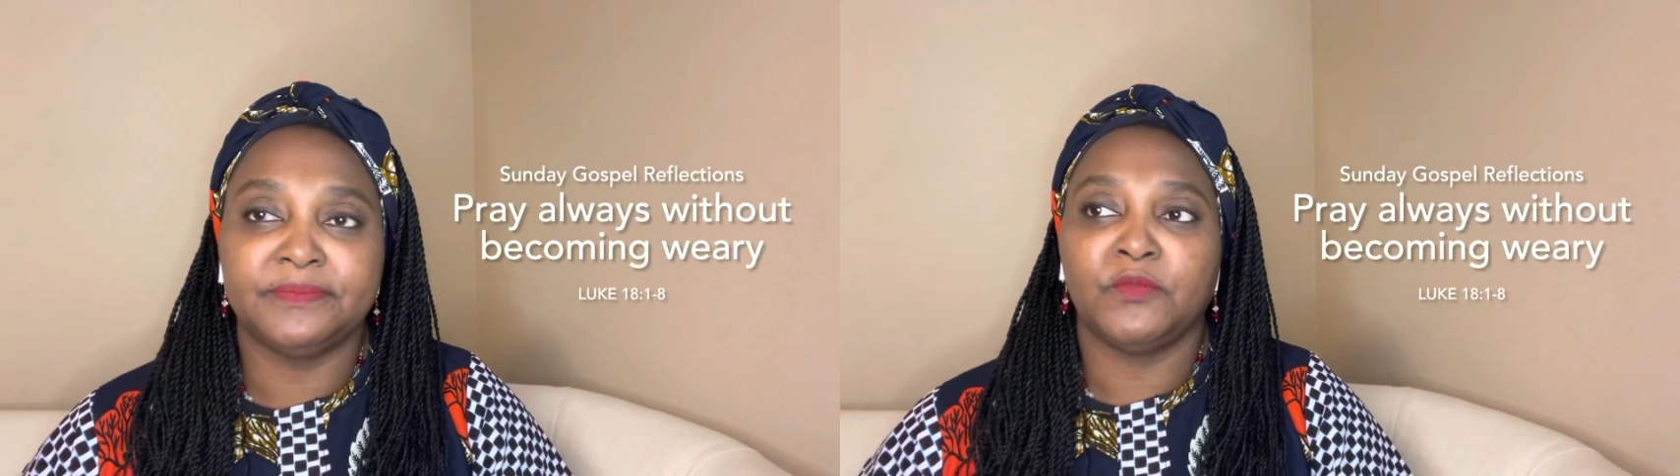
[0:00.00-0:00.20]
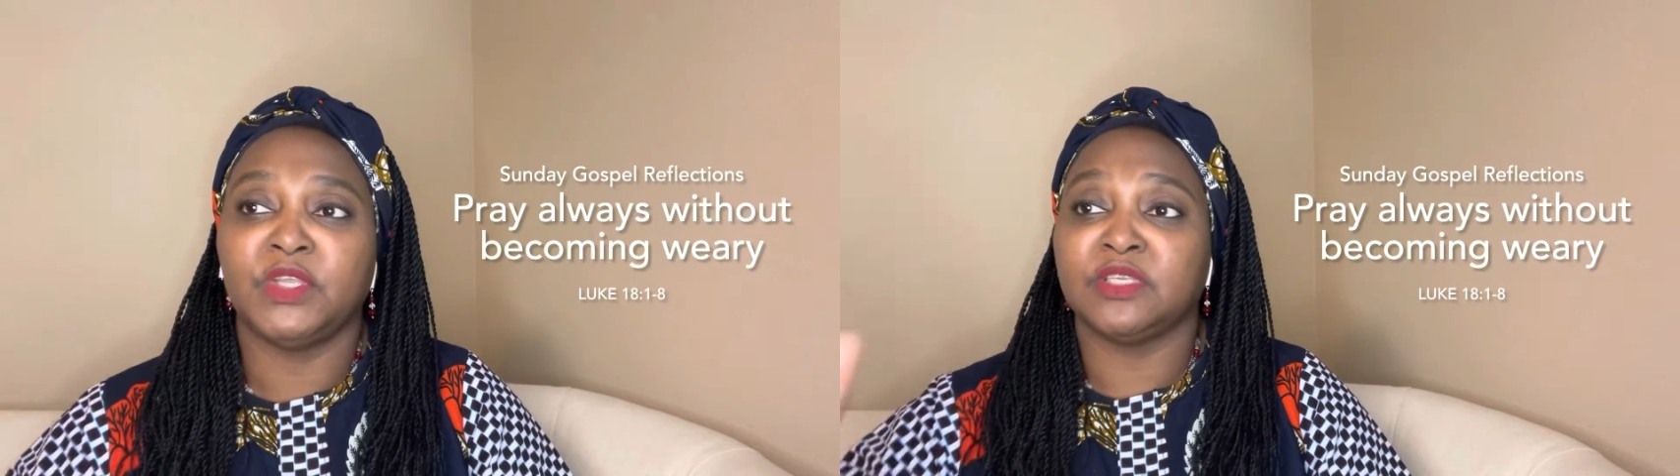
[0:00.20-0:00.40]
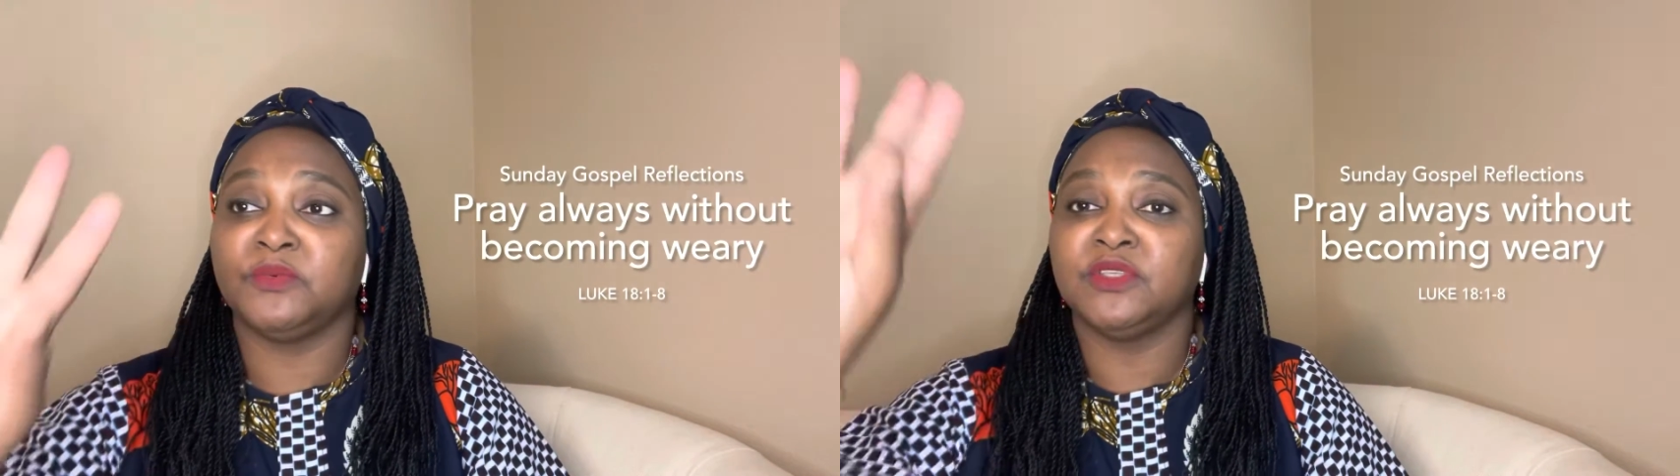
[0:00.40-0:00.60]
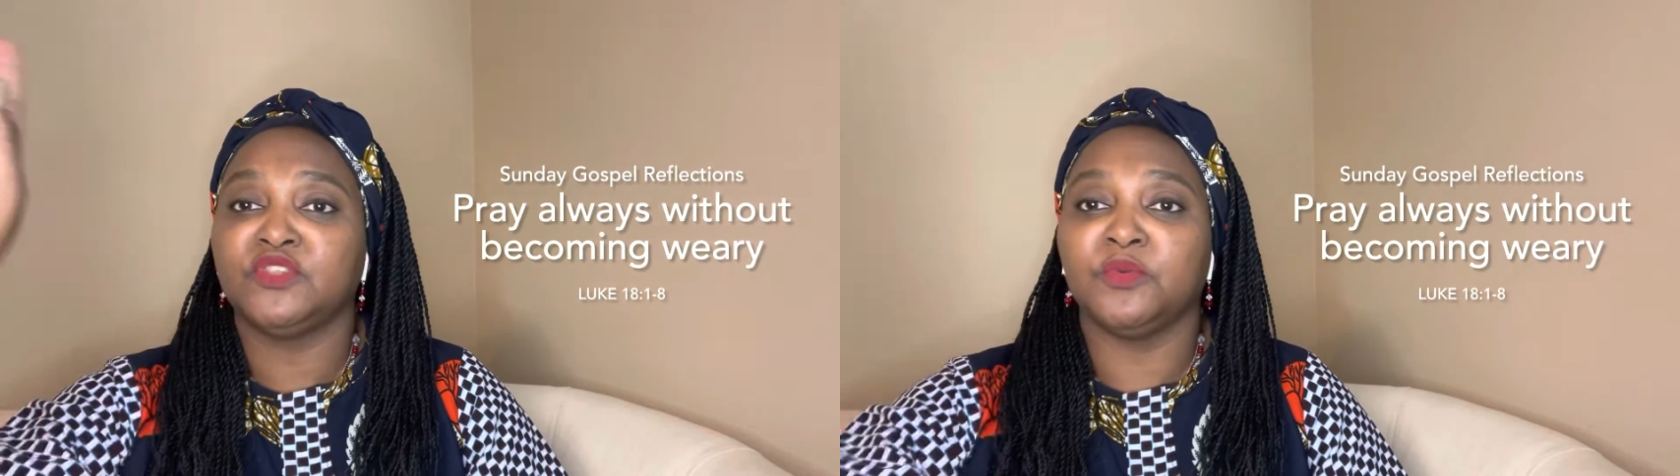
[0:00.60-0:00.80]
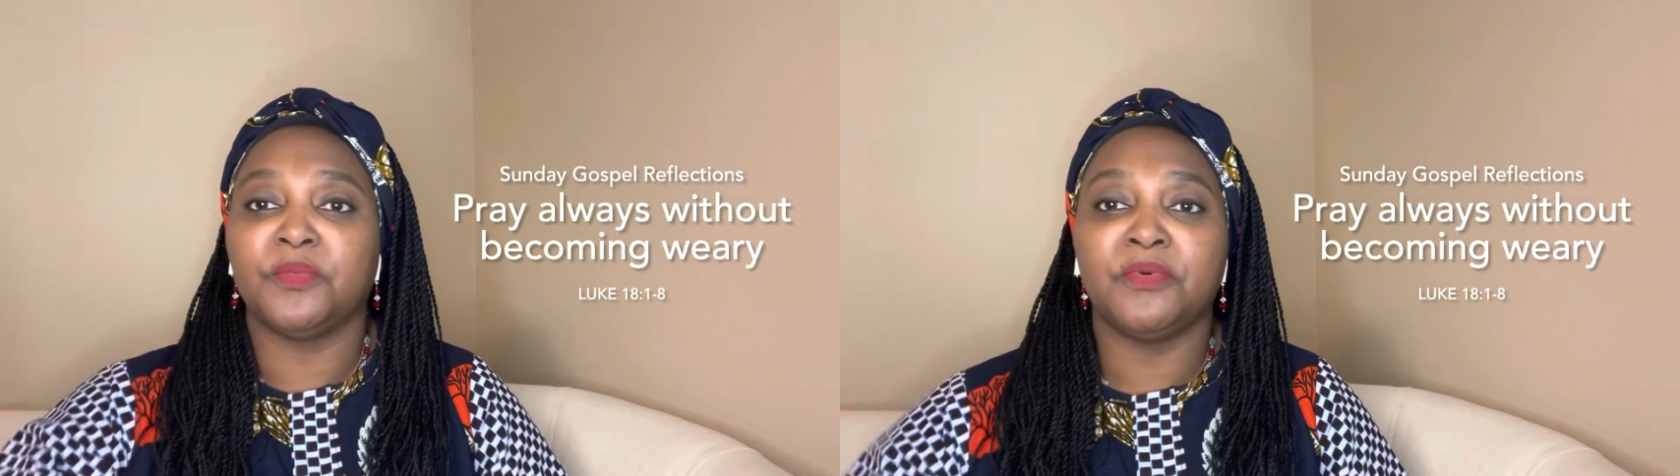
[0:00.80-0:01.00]
We're supposed
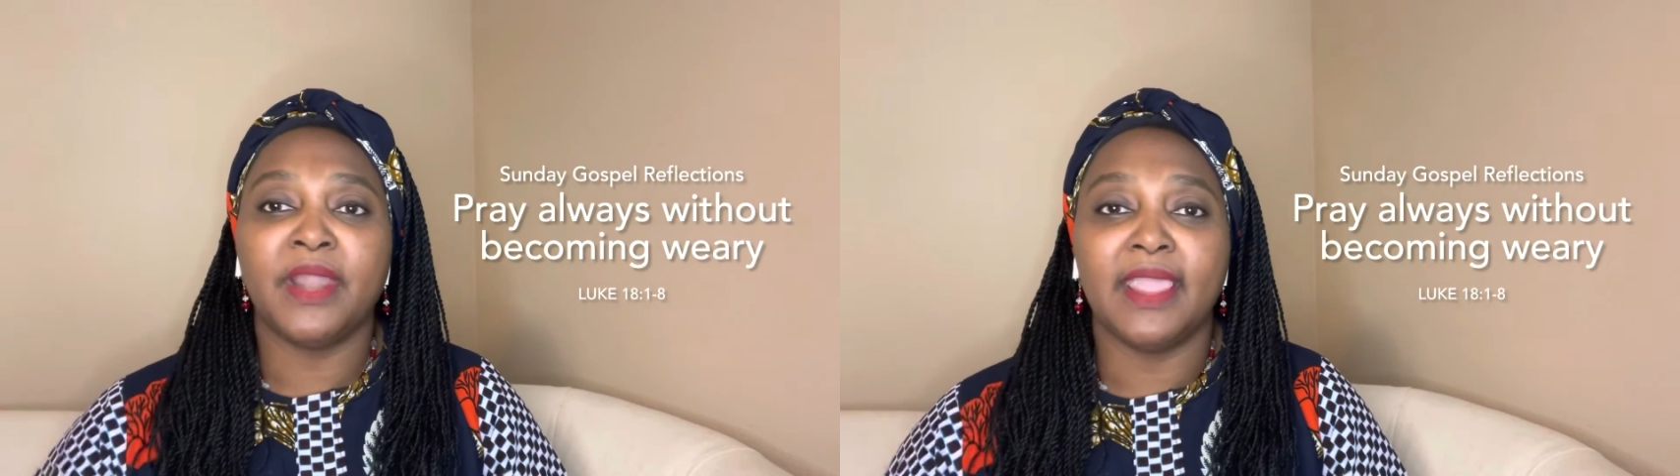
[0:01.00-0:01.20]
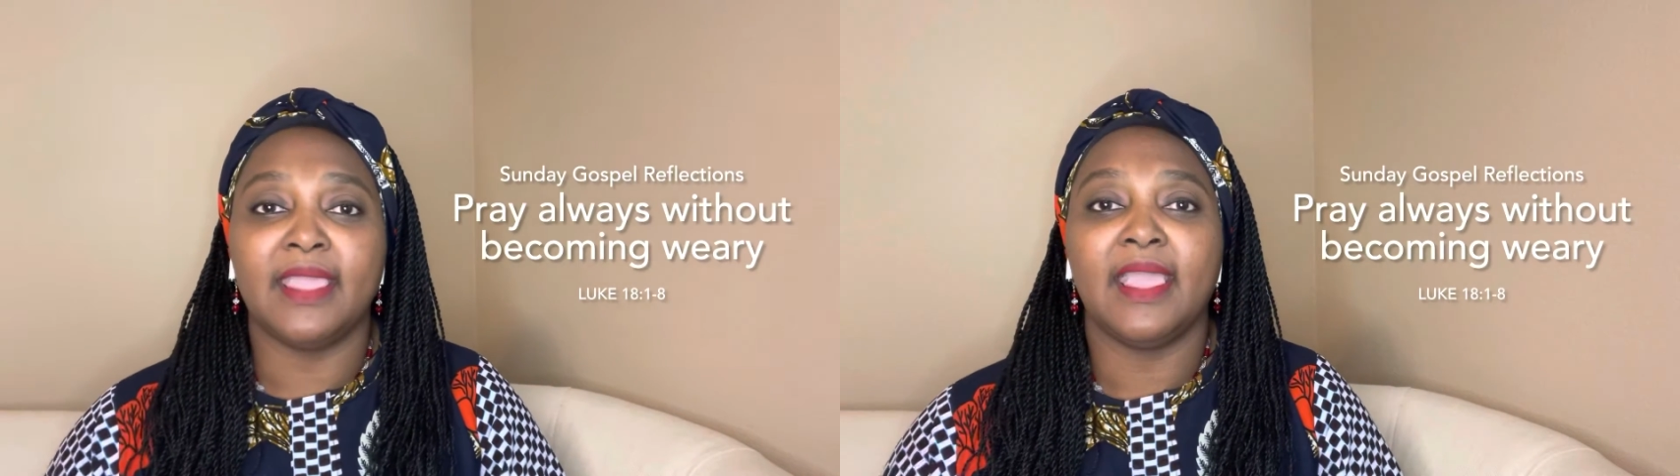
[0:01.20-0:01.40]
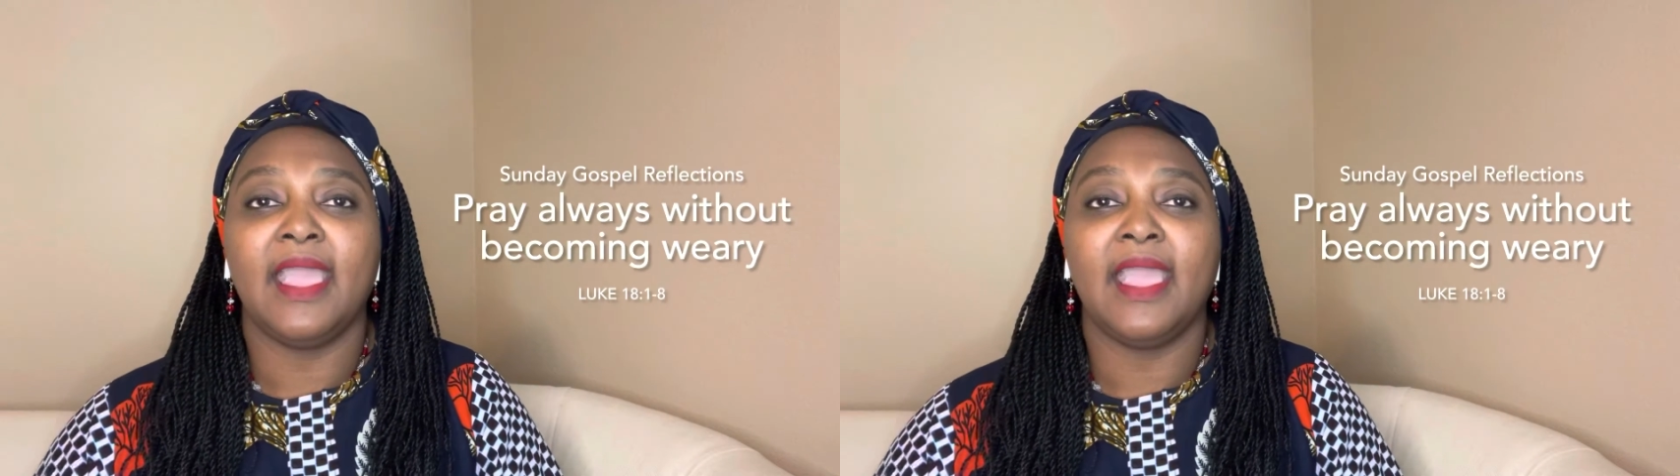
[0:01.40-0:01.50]
to pray.